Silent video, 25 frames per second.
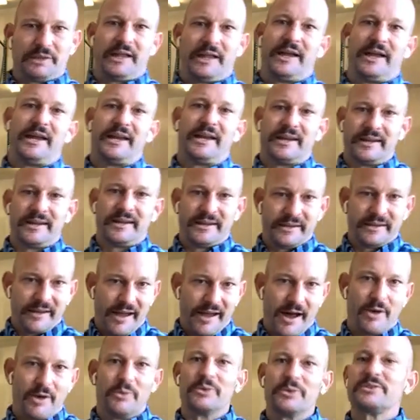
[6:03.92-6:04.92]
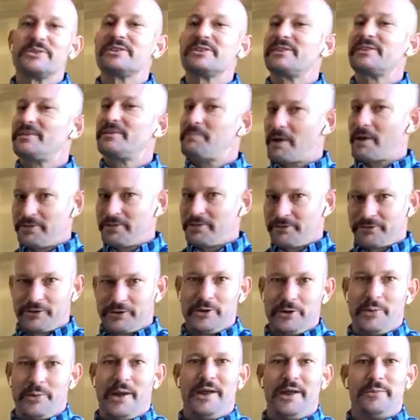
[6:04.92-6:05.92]
playing out by the
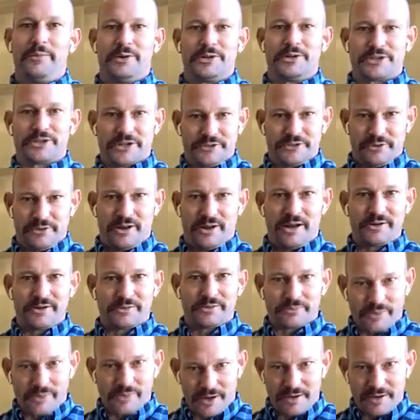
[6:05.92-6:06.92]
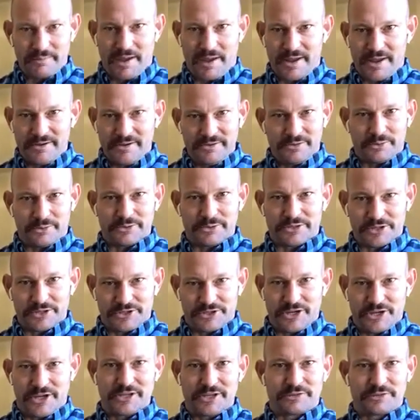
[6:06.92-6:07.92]
freeway, which I do not recommend or
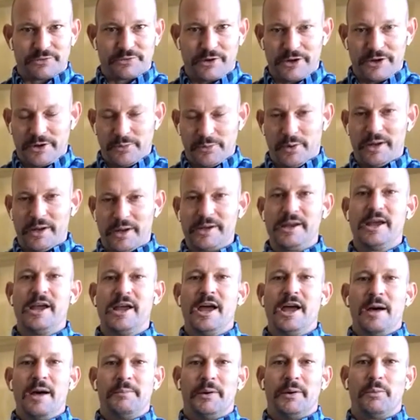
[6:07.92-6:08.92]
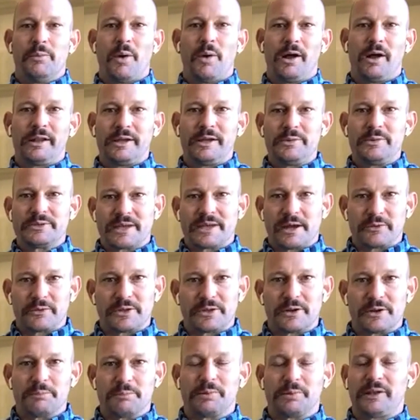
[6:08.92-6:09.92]
suggest for anyone. But while he was out
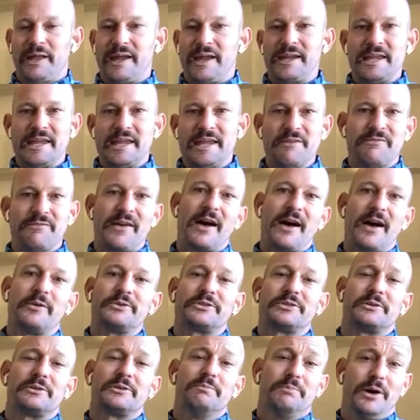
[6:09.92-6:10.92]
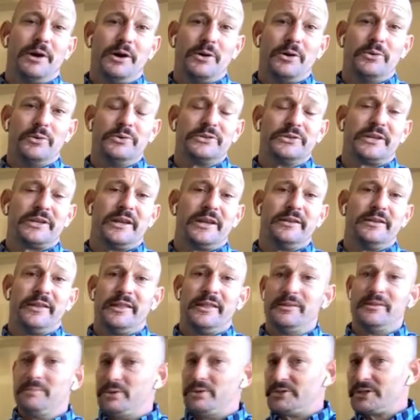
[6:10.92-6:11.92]
there playing, he found some bones, and then
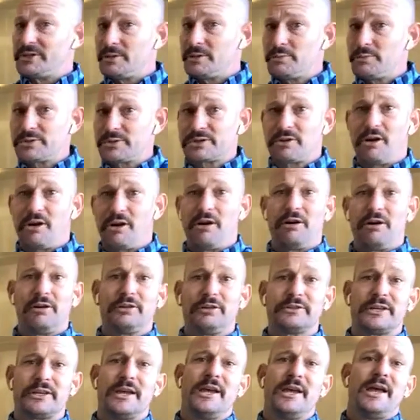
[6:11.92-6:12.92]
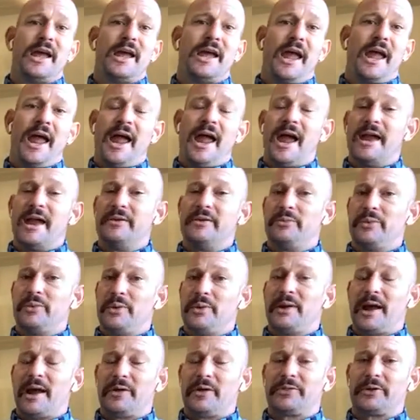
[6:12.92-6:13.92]
the museum was called, and we
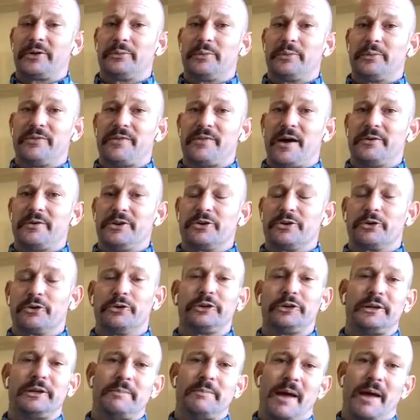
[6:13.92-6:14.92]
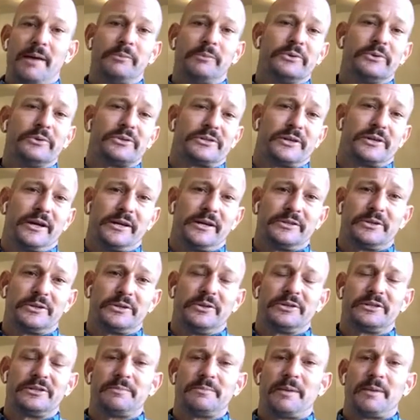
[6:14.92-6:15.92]
went out there and we found an early mammal site. So
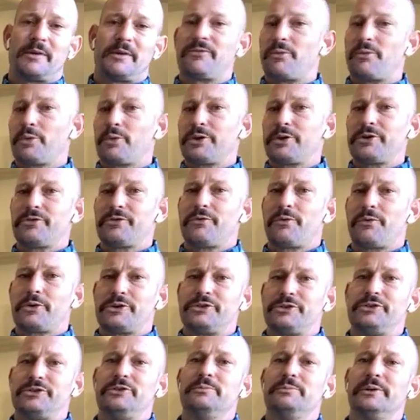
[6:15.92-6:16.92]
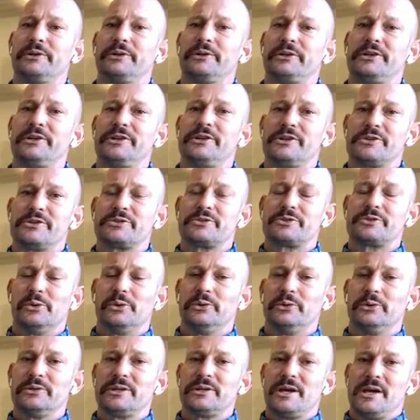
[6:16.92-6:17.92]
this is about 40 to 42 million years
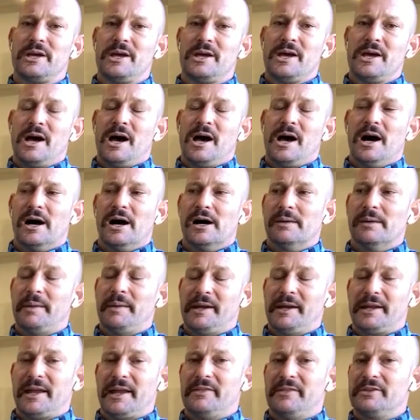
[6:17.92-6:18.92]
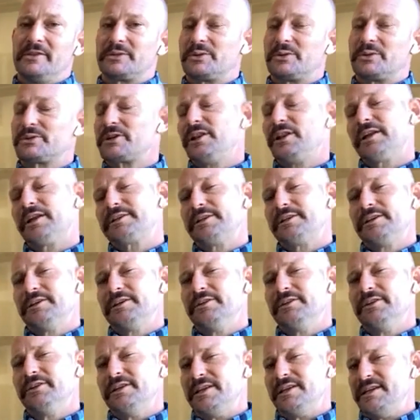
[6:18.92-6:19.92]
old. And again, this was collected
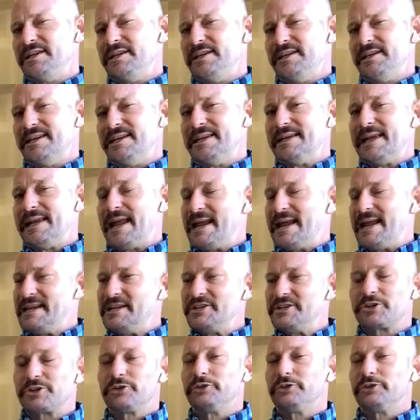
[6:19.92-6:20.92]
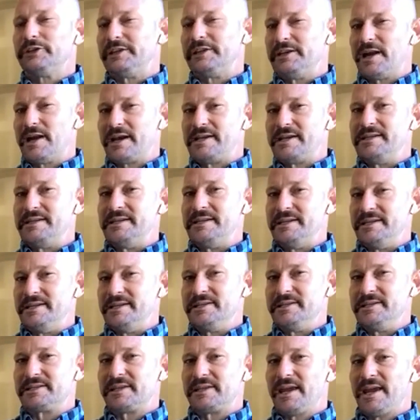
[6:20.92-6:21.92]
in the 80s, early
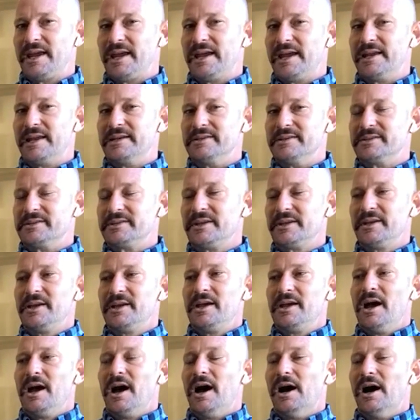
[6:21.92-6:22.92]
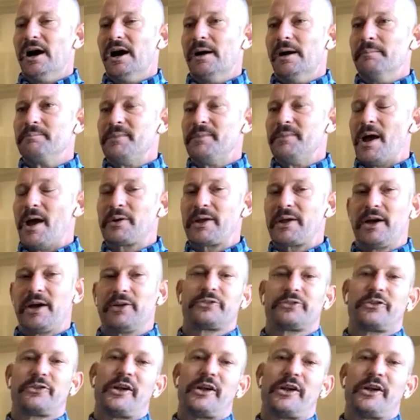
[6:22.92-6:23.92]
90s. And now
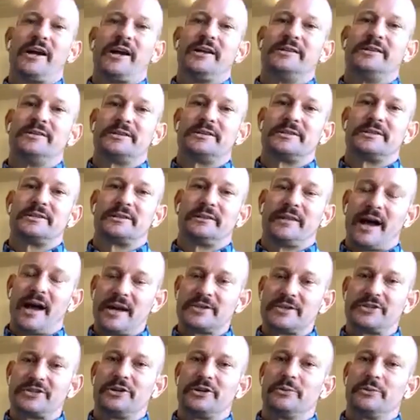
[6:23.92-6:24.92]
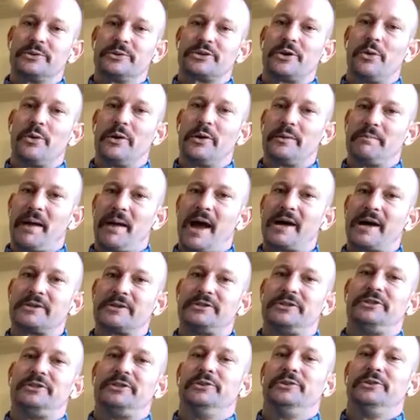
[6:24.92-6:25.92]
Caltrans last year was going back
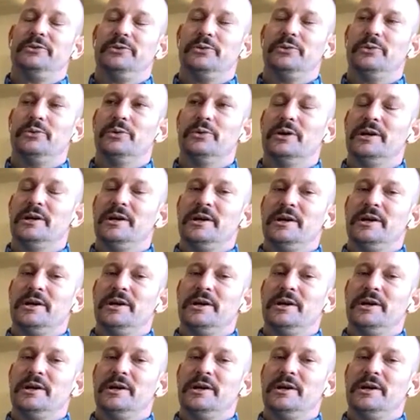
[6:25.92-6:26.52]
to